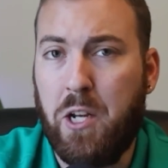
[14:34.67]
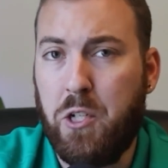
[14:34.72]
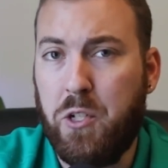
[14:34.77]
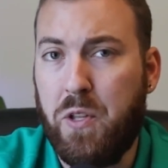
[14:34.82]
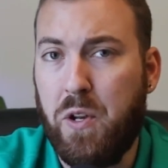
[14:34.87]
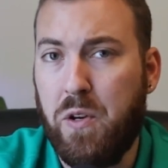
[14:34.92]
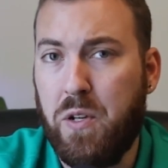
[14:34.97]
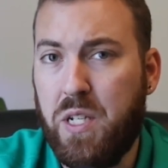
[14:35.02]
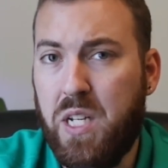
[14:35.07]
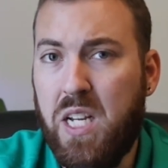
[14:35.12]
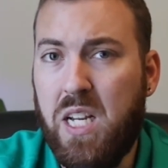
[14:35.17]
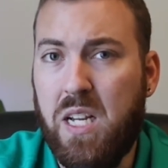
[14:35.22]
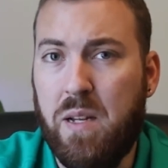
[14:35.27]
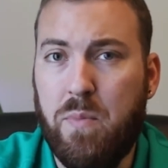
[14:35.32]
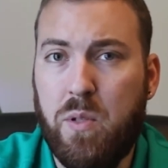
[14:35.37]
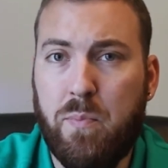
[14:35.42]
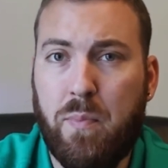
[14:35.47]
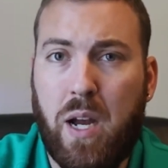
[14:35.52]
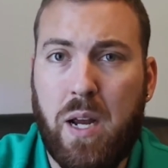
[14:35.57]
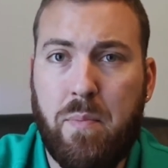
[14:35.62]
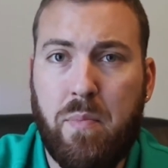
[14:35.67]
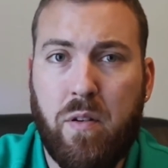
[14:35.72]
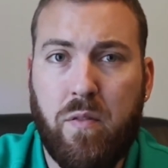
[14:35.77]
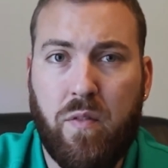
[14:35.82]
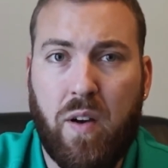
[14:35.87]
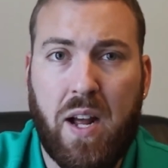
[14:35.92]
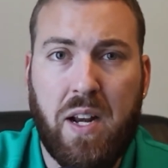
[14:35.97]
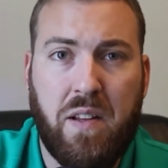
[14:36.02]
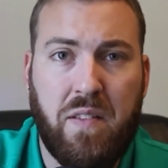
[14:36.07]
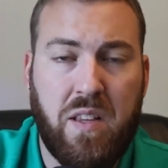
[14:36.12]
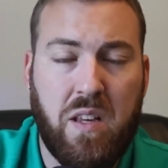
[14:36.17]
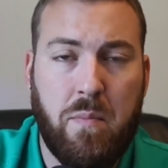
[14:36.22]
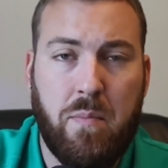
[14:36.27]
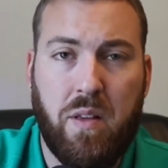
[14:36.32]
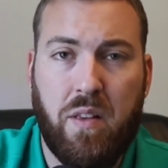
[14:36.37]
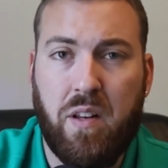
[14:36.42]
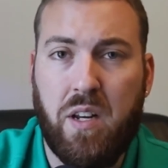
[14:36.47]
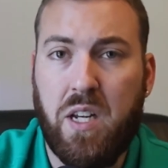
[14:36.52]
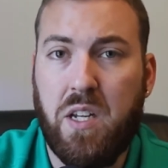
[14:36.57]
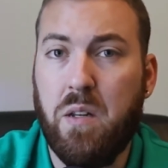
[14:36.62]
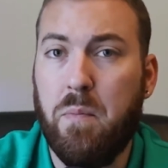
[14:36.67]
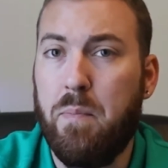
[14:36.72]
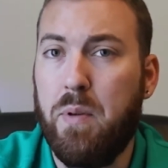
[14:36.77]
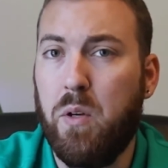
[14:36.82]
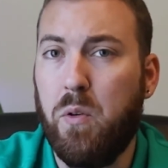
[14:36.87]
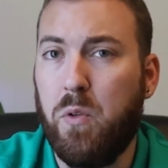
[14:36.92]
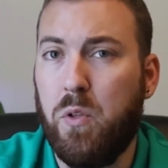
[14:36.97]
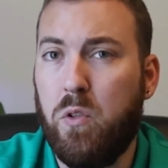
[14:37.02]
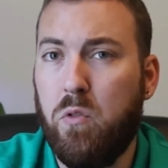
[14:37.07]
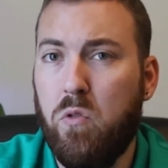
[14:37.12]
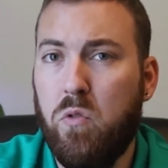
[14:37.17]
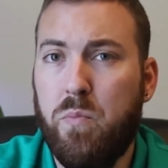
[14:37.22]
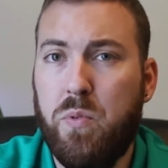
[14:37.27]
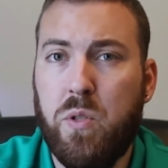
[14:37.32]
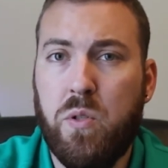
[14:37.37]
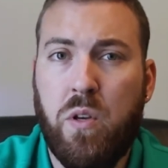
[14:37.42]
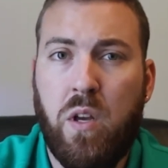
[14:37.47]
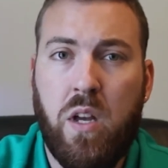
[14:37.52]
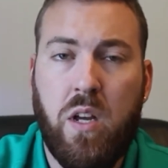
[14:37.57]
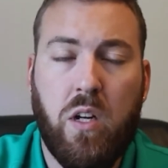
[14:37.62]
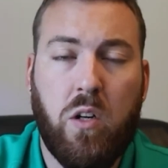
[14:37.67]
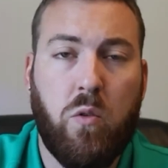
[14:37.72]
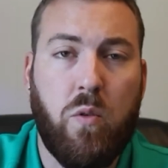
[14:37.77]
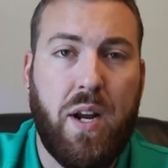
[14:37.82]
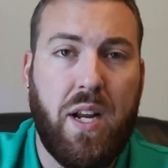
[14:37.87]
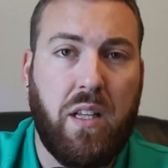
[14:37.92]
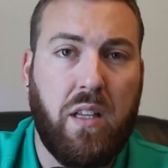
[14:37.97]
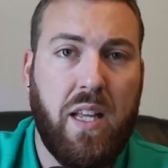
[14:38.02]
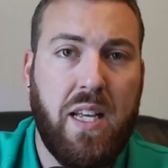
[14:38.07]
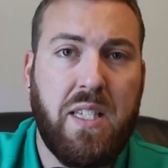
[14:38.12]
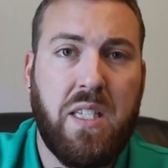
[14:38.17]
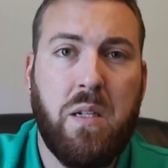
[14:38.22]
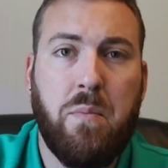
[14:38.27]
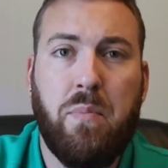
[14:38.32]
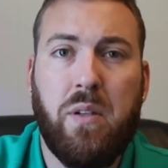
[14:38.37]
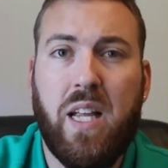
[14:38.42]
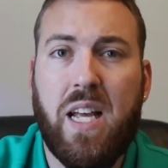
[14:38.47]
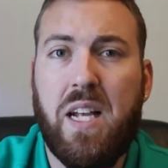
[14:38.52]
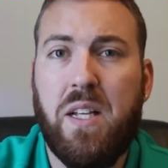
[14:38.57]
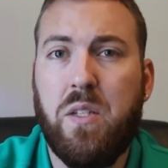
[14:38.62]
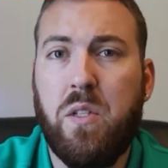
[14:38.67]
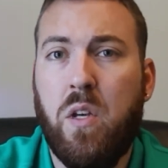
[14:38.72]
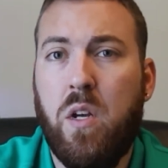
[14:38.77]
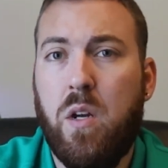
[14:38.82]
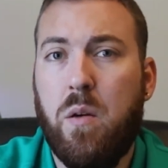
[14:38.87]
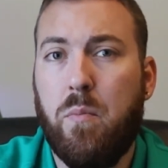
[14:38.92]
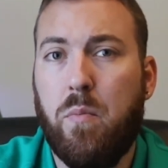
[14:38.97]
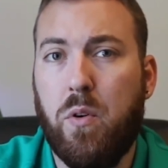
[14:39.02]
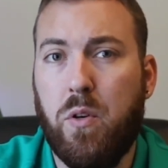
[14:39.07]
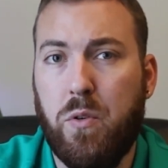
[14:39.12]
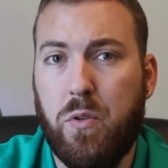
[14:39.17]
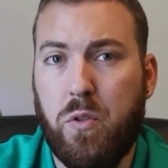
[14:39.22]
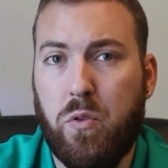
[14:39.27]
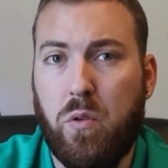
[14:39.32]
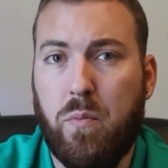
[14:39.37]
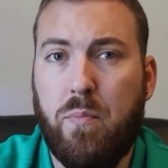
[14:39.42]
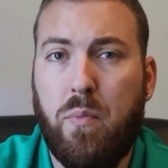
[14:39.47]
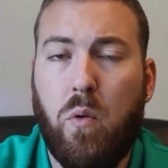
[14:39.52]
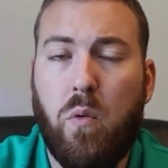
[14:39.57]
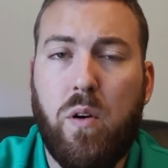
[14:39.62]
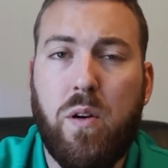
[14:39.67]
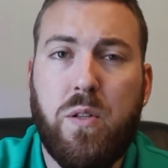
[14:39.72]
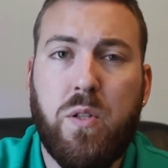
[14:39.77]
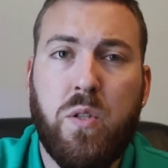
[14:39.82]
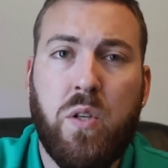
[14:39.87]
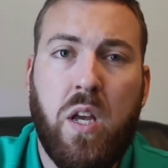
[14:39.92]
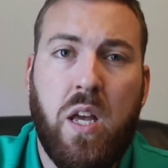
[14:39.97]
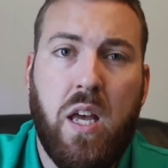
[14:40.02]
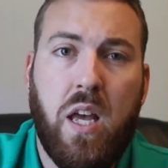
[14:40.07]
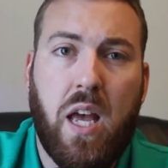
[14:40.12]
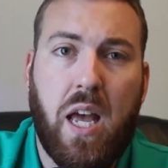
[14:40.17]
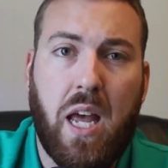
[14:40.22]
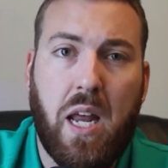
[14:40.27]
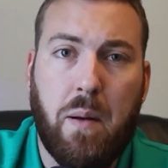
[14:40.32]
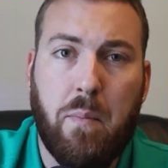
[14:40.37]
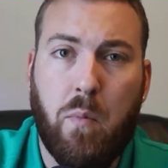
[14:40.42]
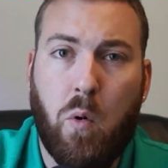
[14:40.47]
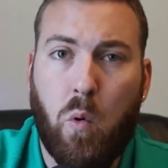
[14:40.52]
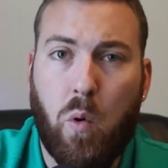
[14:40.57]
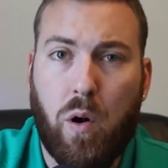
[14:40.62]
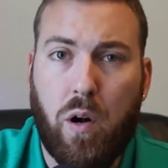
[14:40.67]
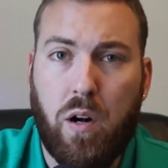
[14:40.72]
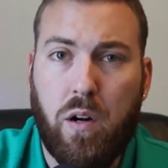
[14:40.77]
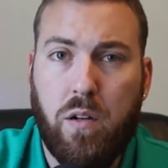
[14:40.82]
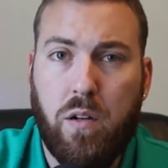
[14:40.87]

their teams by providing the ability to build groups, create lesson plans, produce reports, and more.